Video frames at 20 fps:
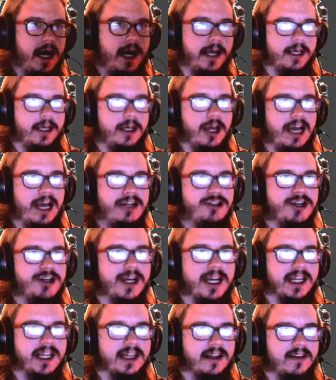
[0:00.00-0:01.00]
you actually
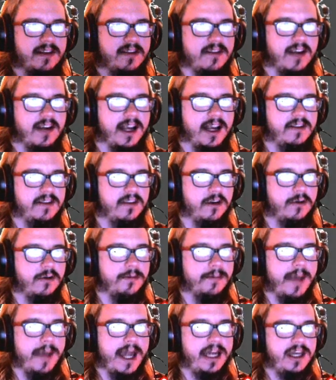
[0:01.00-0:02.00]
get this nice little
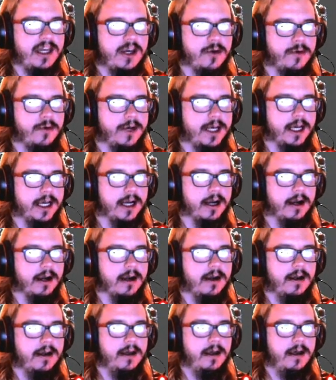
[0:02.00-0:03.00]
menu
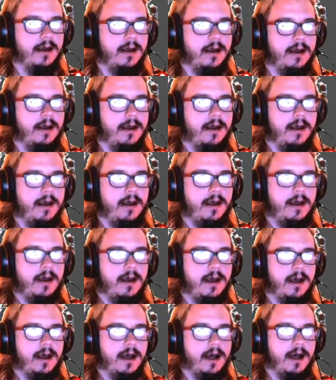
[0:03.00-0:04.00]
here.
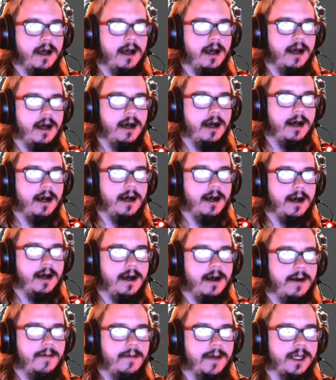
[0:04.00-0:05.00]

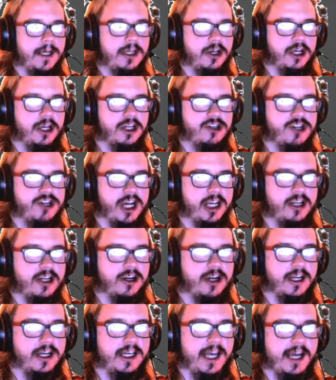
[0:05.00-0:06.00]
And you can check
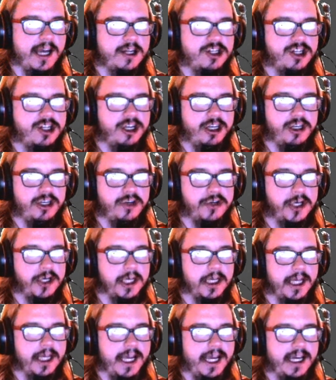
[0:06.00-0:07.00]
your connection, you
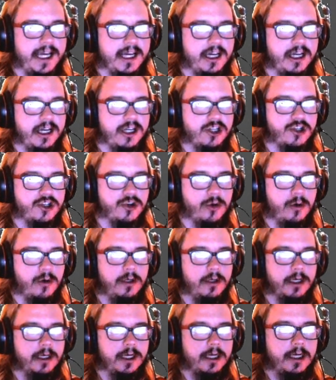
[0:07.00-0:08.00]
can link a
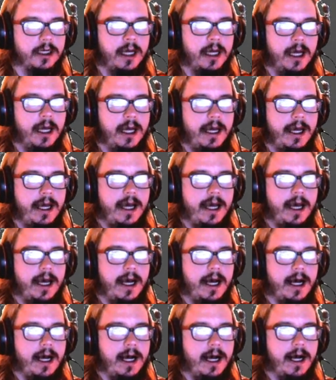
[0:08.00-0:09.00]
controller,
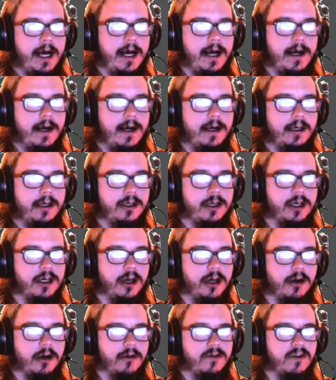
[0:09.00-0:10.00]
you can
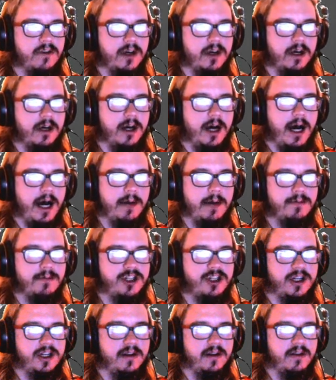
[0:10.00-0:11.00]
go to
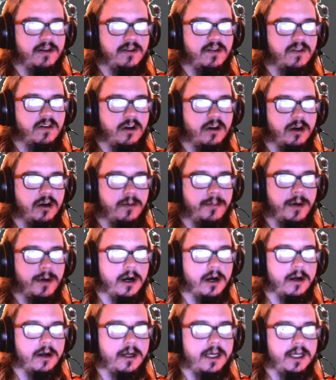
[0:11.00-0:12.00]
options, start a
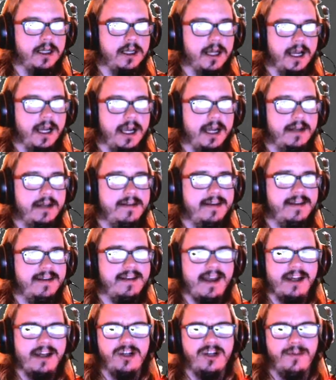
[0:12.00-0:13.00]
party. Like, it's
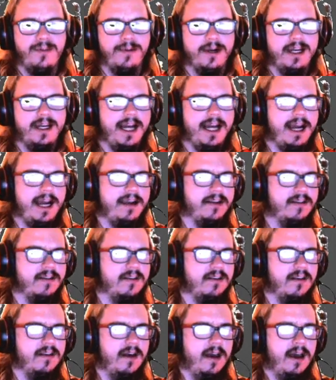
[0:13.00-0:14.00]
actually pretty
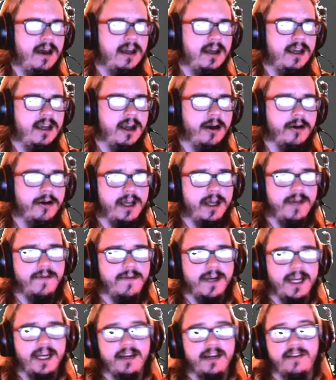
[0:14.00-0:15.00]
nice. You know,
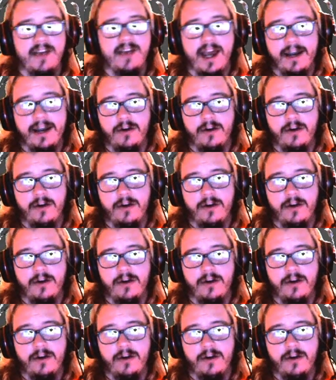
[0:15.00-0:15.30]
even Nintendo